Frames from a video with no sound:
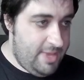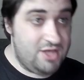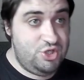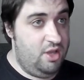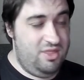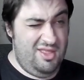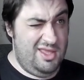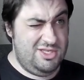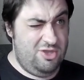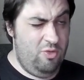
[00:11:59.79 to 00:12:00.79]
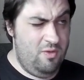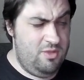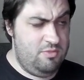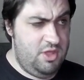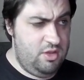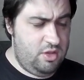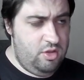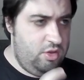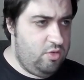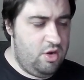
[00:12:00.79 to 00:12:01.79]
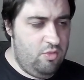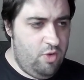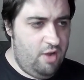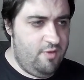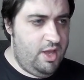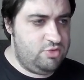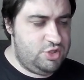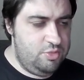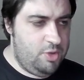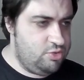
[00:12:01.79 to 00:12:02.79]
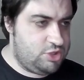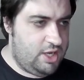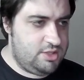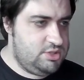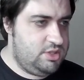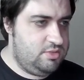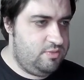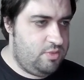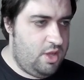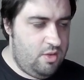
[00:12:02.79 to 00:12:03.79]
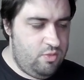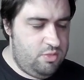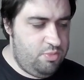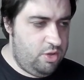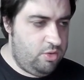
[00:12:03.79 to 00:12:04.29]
Actually, I think there's two of them that you can rival out, two Bojacks with